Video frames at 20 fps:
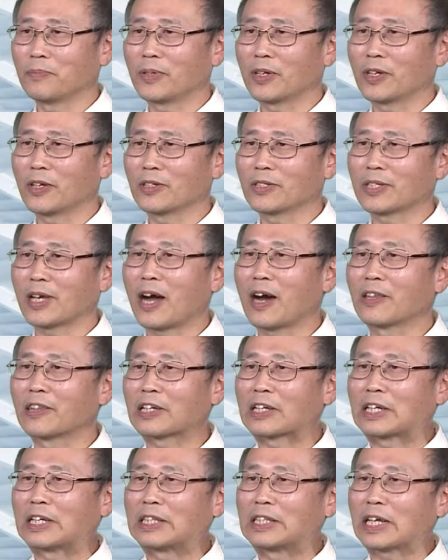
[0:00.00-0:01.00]
because on
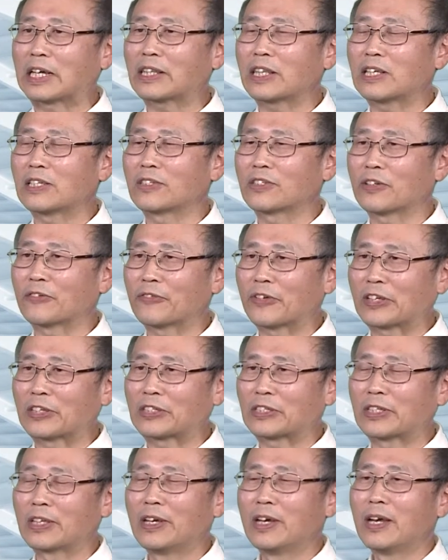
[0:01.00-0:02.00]
the conducting
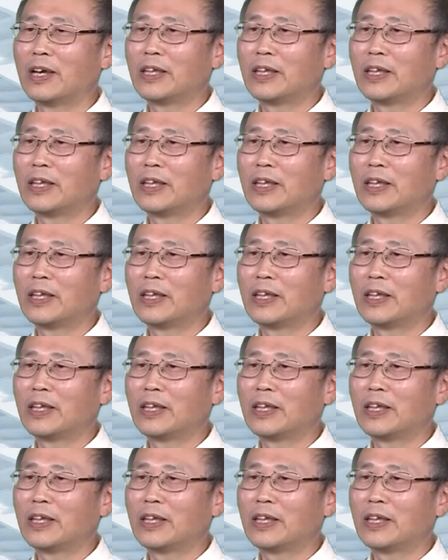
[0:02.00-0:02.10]
surface,